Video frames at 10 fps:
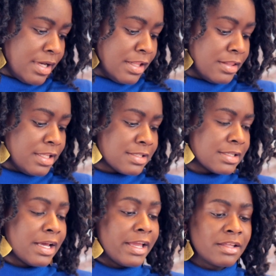And these
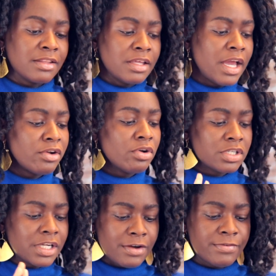are like, they are
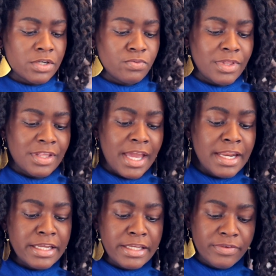not covered with
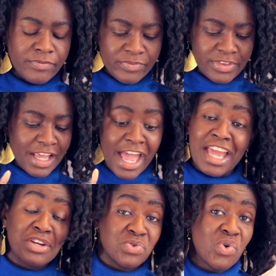any, I
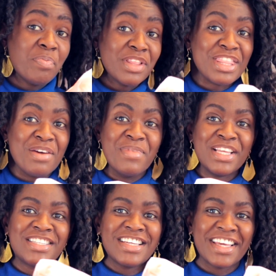had to open them
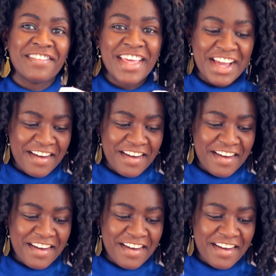and check if they are